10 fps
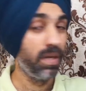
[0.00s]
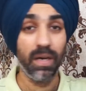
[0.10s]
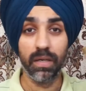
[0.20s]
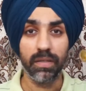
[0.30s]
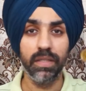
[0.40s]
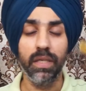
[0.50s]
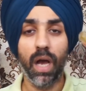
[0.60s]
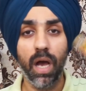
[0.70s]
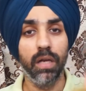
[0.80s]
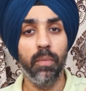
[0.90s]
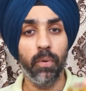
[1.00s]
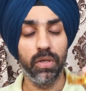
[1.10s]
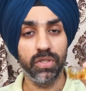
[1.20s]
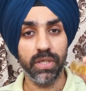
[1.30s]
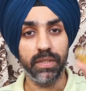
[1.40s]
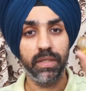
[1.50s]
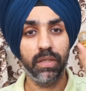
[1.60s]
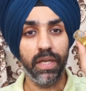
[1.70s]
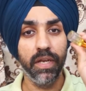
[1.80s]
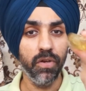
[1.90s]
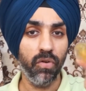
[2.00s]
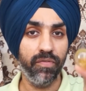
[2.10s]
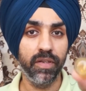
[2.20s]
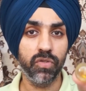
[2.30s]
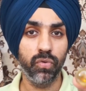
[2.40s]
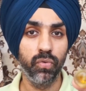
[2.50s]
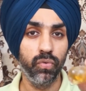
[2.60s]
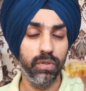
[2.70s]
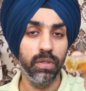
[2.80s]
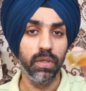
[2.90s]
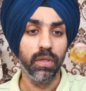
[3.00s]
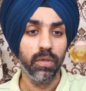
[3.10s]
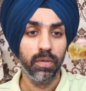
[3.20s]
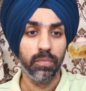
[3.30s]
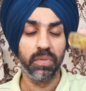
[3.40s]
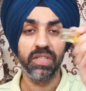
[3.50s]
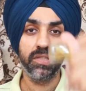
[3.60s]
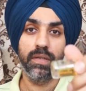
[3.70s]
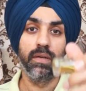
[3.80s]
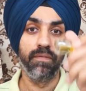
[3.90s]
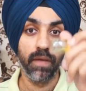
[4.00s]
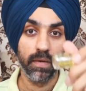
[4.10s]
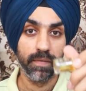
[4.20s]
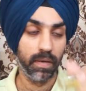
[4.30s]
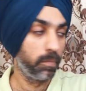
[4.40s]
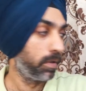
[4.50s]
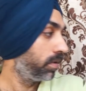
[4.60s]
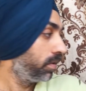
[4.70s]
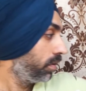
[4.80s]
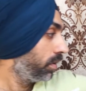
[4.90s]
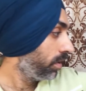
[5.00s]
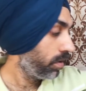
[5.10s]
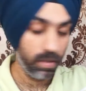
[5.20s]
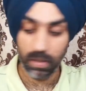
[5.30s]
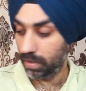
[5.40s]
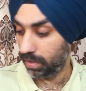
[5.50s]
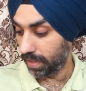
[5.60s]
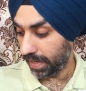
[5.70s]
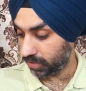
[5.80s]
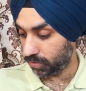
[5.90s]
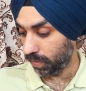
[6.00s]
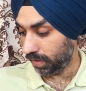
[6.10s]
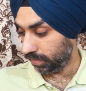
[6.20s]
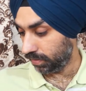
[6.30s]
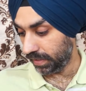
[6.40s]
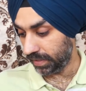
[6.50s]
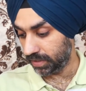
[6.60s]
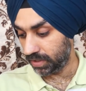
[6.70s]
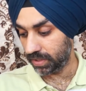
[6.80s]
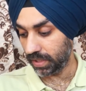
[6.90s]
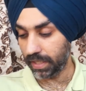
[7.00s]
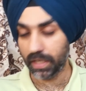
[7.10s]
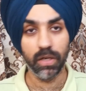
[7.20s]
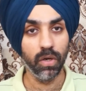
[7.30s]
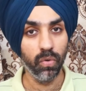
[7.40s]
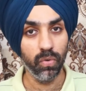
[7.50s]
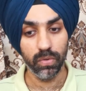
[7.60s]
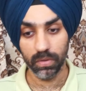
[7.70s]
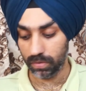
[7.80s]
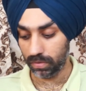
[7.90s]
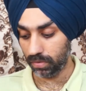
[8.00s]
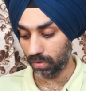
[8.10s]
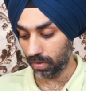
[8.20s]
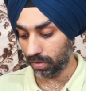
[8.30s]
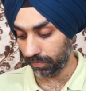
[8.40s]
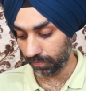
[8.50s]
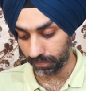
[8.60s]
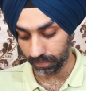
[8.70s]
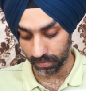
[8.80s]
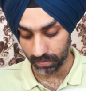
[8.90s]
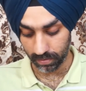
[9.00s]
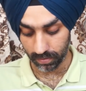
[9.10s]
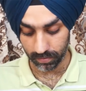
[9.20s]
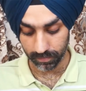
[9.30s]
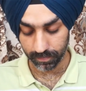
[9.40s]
Earthy, unapologetic, in-your-face oud, but still very wearable. Next one is a clone of Armaf